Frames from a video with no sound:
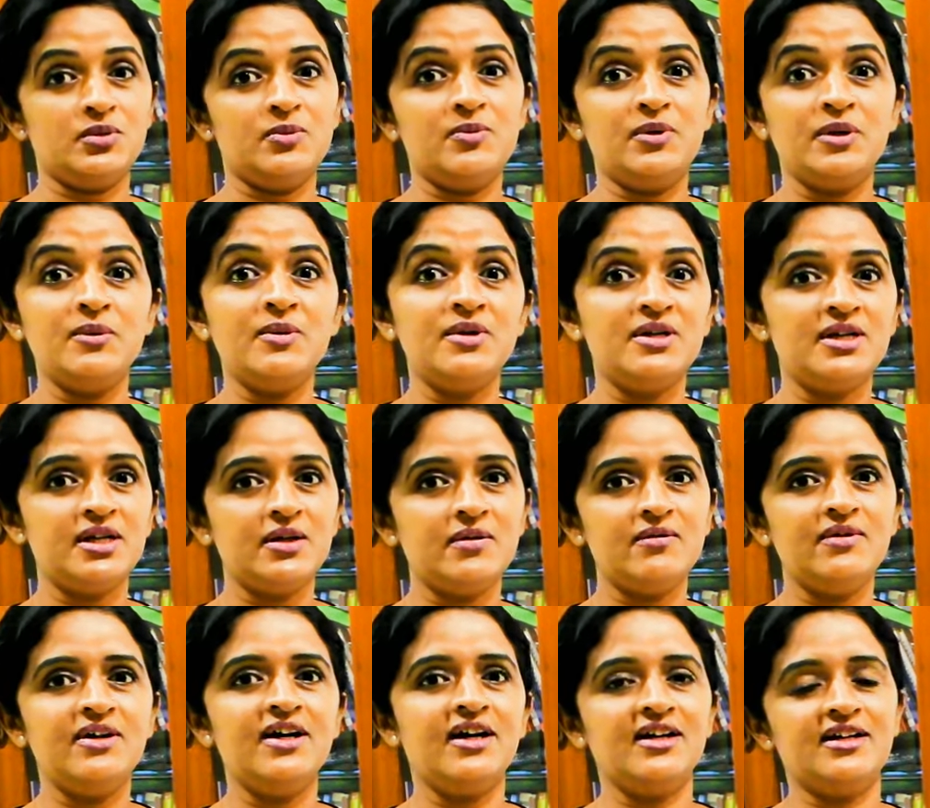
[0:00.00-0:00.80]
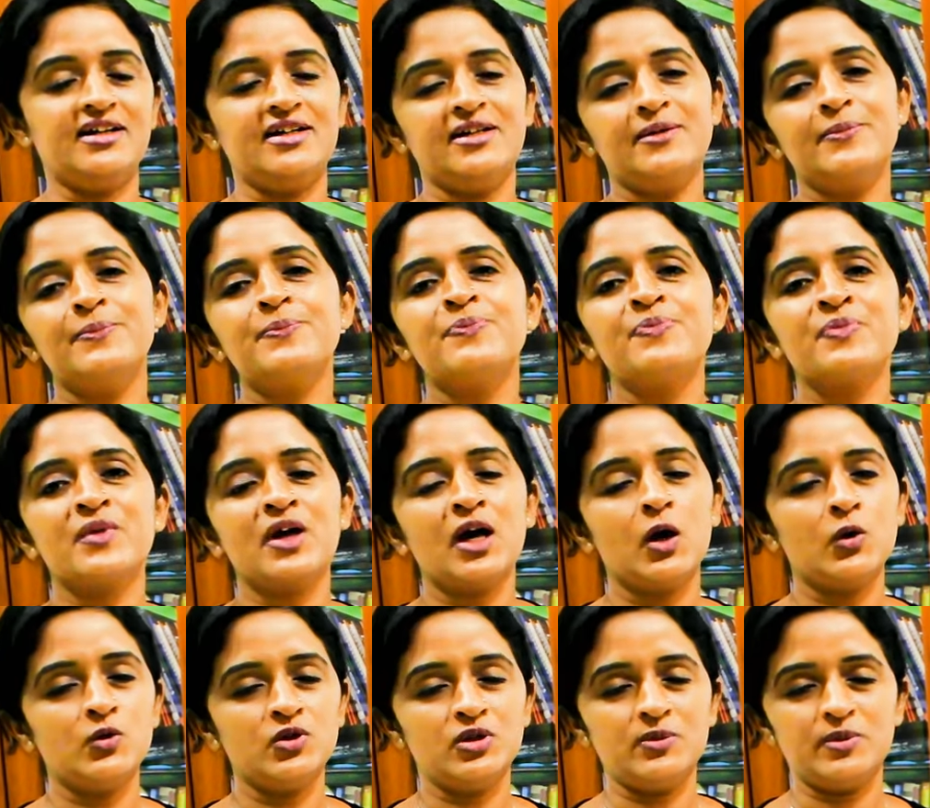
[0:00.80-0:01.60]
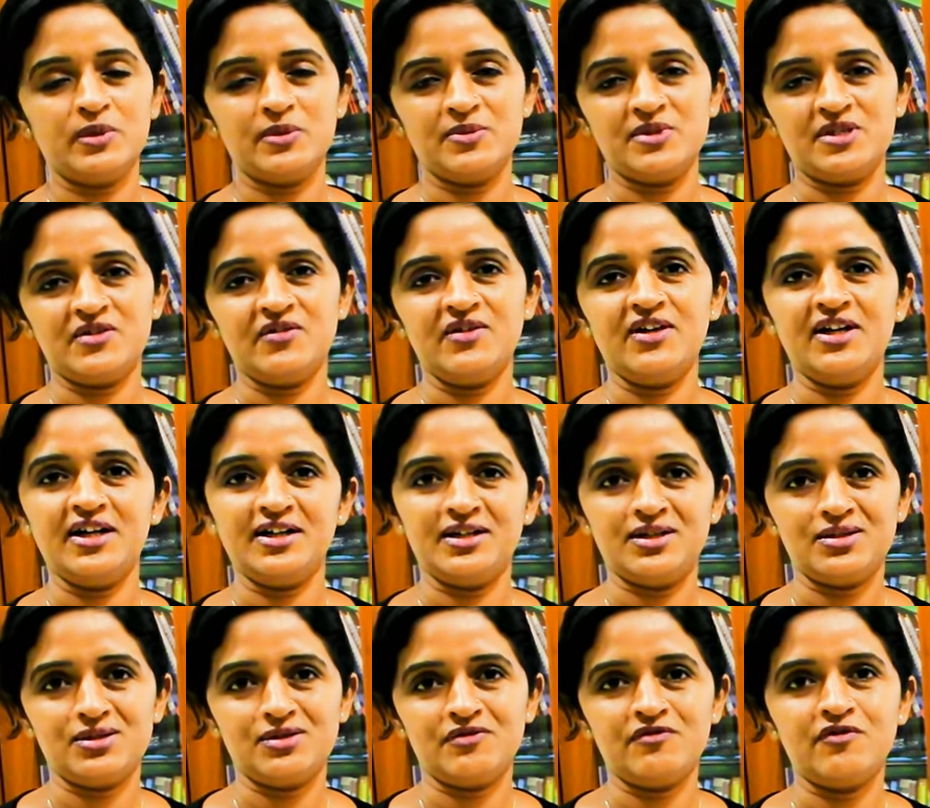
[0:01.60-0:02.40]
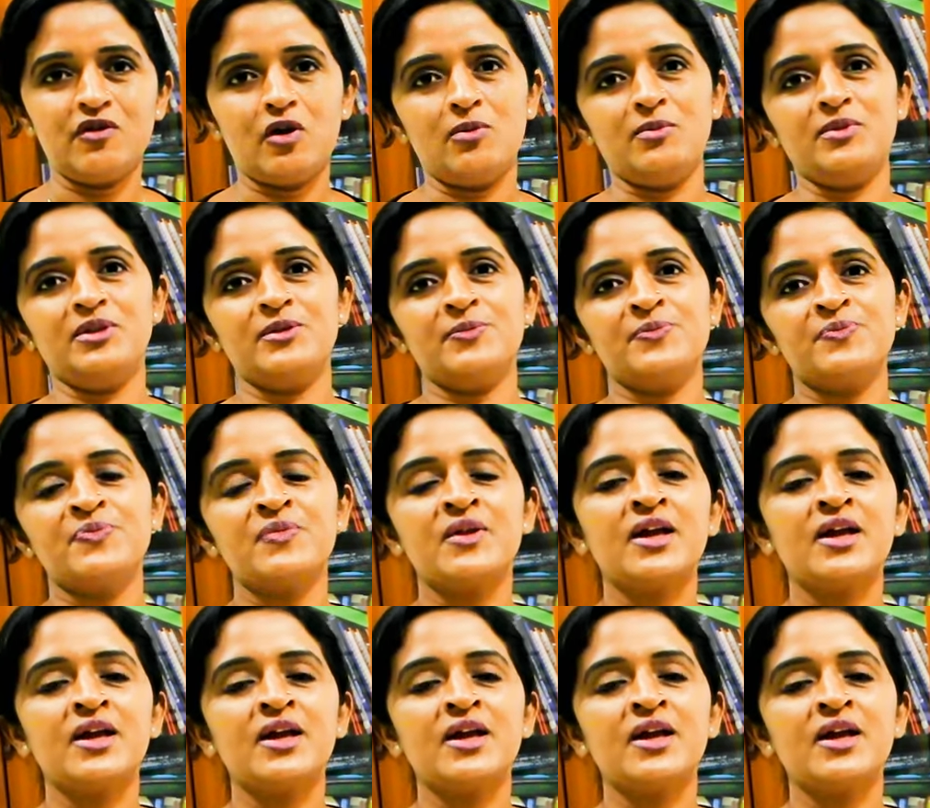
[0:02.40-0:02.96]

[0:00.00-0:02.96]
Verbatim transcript: the primitive gut. How the primitive gut is formed.